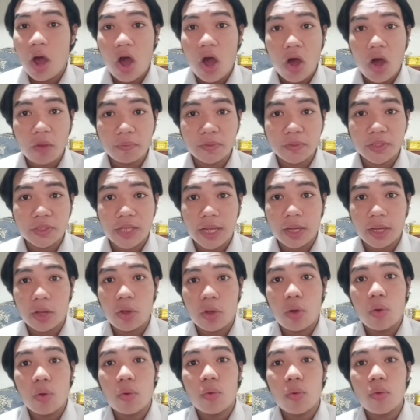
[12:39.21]
Object,
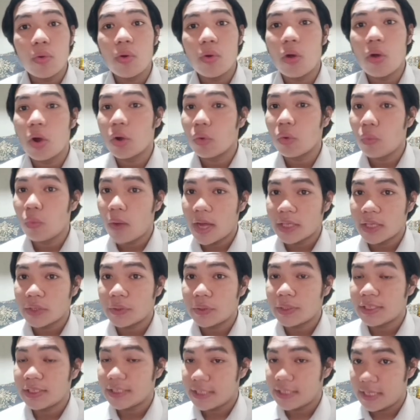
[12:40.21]
who or what
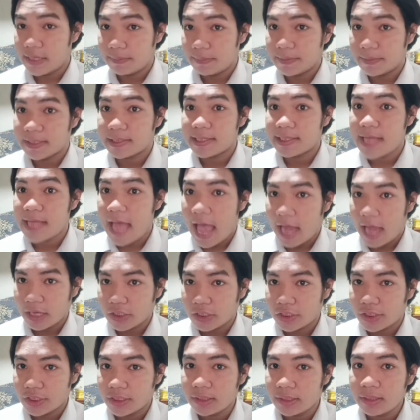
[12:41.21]
receives the
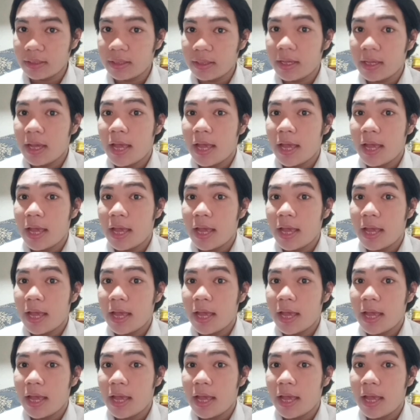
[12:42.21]
action.